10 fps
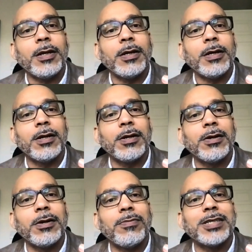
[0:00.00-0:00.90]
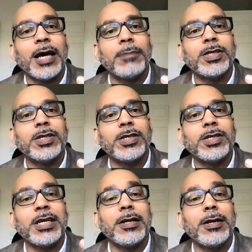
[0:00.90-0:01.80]
I mean, because
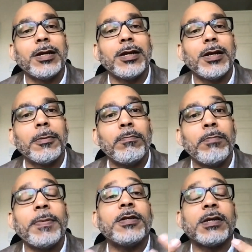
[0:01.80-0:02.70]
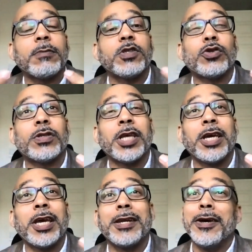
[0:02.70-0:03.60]
I'm just thinking, maybe some
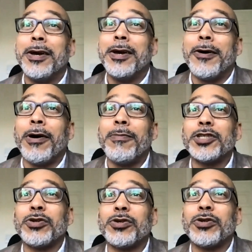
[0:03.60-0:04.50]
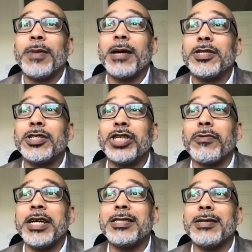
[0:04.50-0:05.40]
researchers are thinking, well, I'm not sure that I'll be
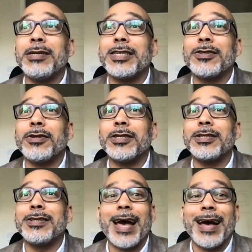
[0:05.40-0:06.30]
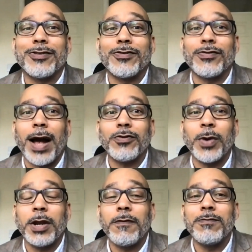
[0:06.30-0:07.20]
able to generate something that's going to
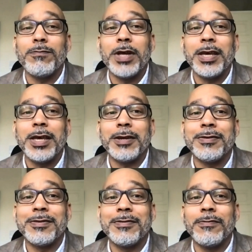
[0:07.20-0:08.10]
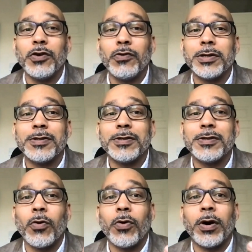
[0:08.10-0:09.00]
attract 25 million
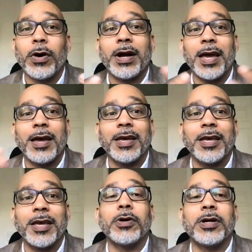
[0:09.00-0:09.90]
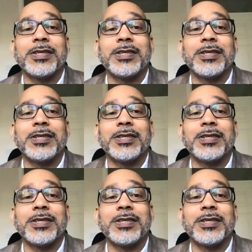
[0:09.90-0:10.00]
viewers, or